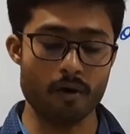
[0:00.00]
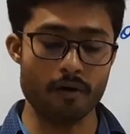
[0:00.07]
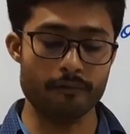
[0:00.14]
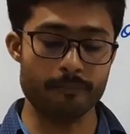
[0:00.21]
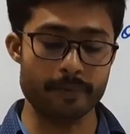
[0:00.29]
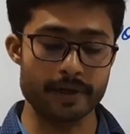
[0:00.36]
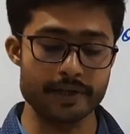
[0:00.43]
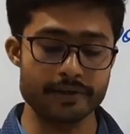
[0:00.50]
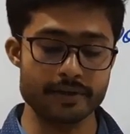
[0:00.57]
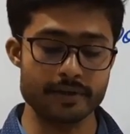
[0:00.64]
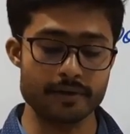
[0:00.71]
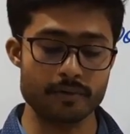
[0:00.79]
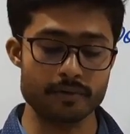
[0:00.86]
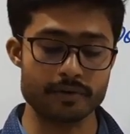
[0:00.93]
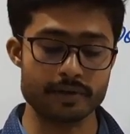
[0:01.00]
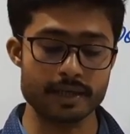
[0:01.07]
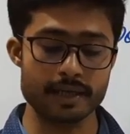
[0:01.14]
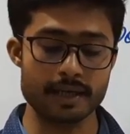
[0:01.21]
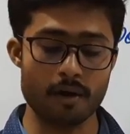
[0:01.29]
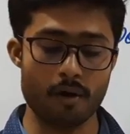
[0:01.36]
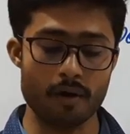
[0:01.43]
of pigeon
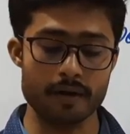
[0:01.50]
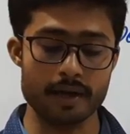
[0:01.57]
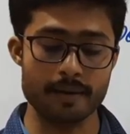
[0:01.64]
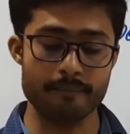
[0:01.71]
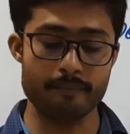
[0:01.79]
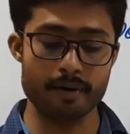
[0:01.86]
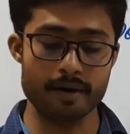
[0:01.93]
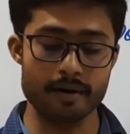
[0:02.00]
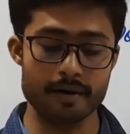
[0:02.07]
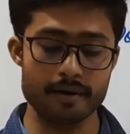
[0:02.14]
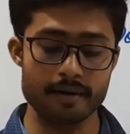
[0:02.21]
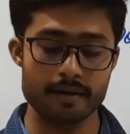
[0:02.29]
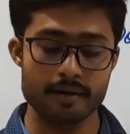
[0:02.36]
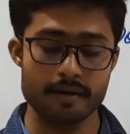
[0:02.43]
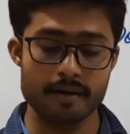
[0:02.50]
roosting on a bird